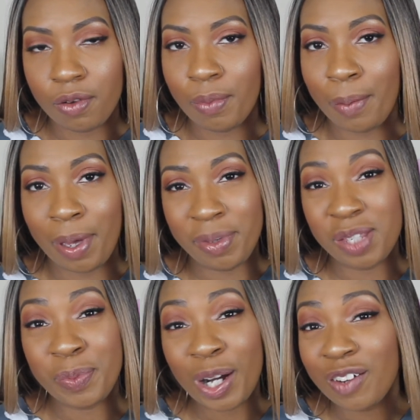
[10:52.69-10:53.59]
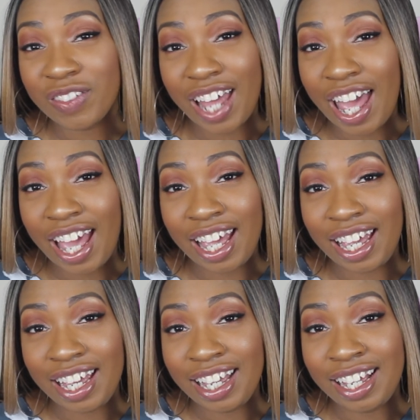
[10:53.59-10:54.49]
my baby's
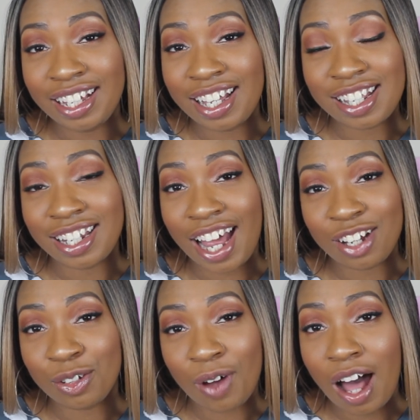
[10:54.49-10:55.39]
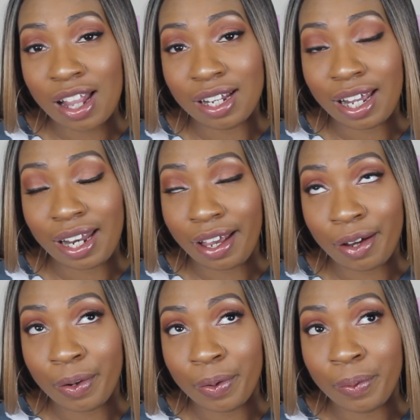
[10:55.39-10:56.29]
birthday is a national holiday
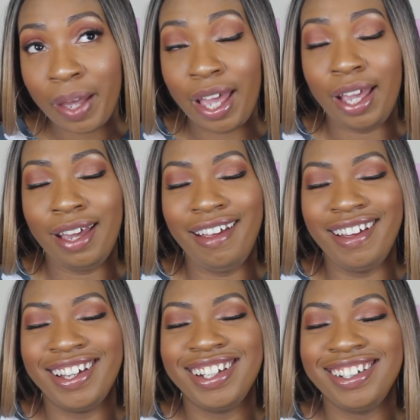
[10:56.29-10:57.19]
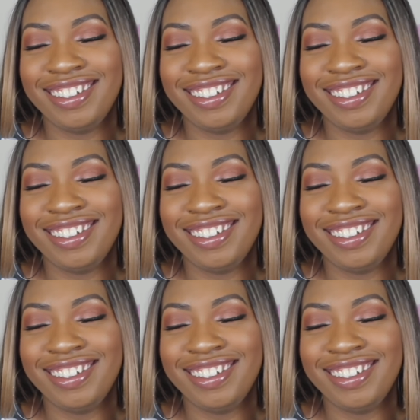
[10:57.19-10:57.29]
now, and